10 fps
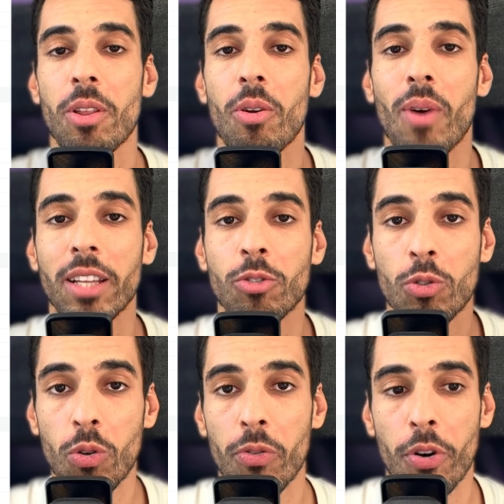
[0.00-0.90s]
not the right
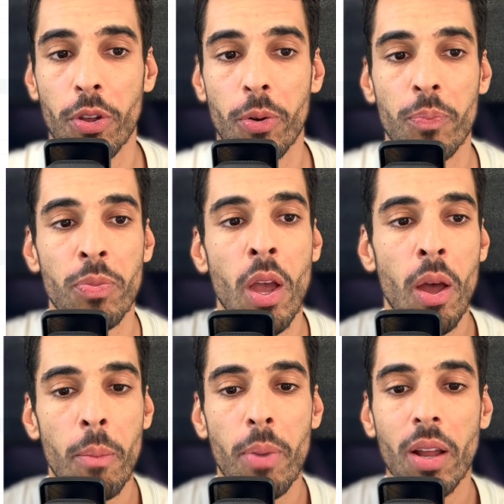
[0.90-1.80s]
tool for you.
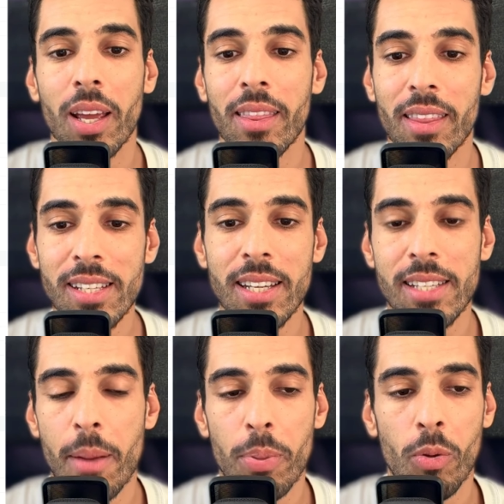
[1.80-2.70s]
But in this
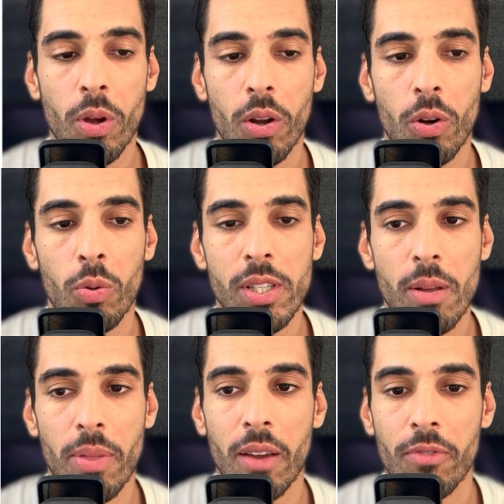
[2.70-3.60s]
example, we're going to go with
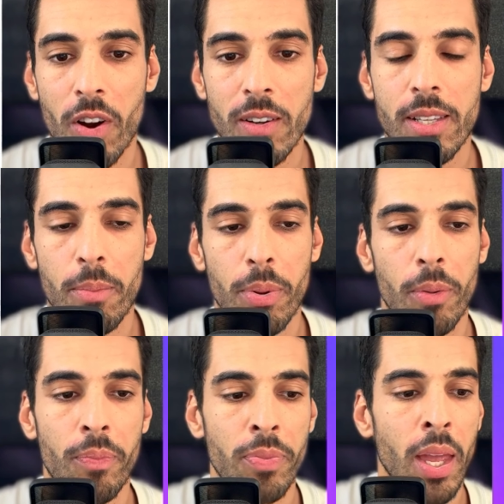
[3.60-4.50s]
something very
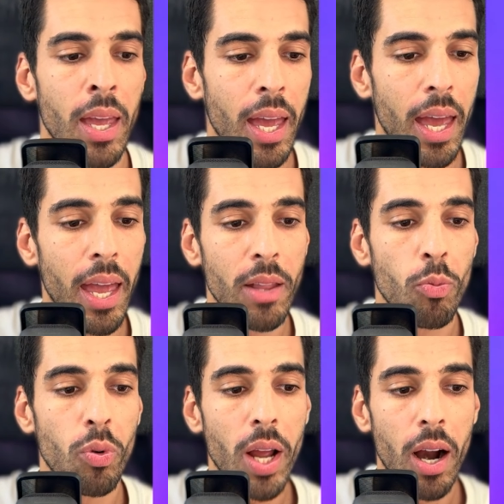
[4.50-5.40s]
simple.
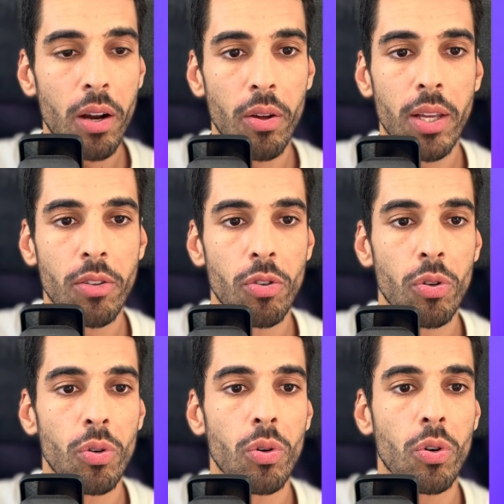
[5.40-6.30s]
And we are going
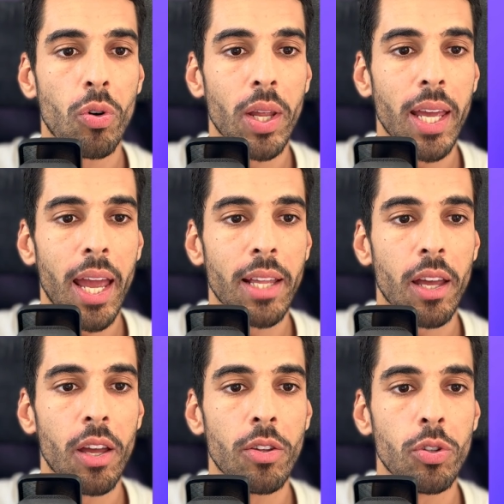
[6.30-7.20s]
to
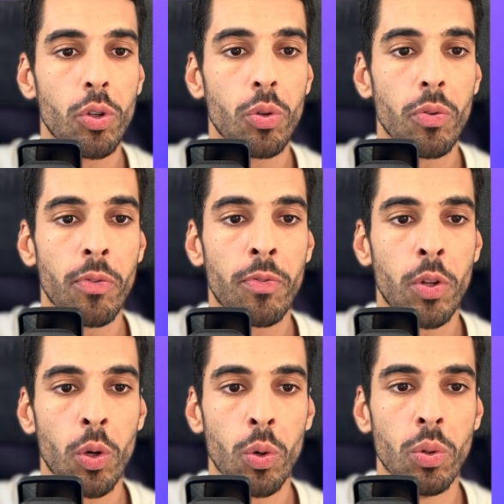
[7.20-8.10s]
create a new
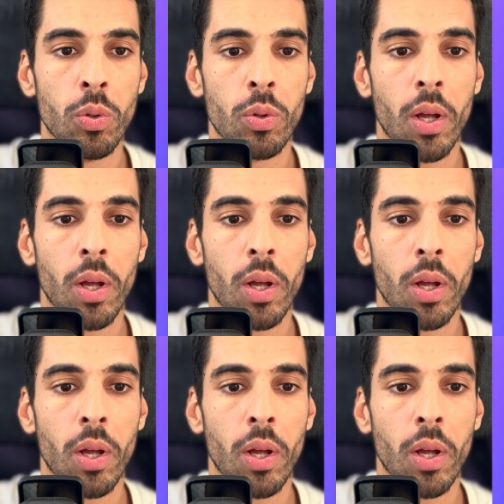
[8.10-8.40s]
view